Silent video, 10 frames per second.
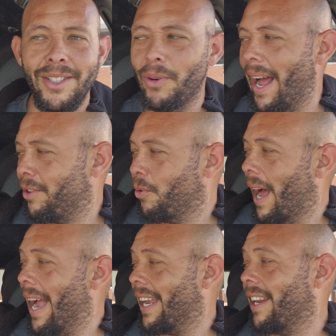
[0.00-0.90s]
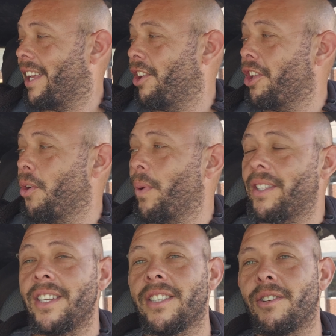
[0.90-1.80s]
Dude, I dude, I can kill you with
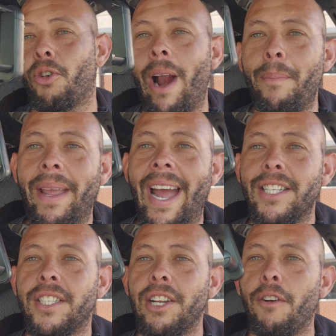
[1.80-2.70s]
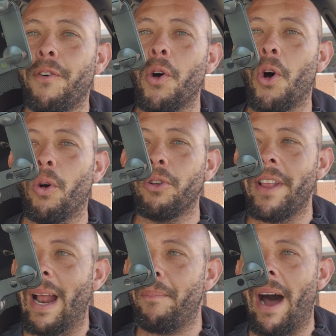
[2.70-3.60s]
this crappy ass cell phone holder
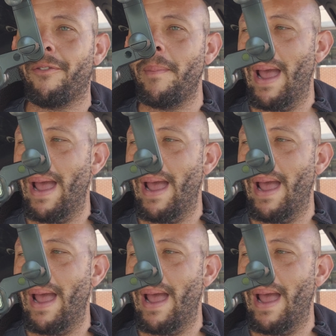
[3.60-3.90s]
that I bought from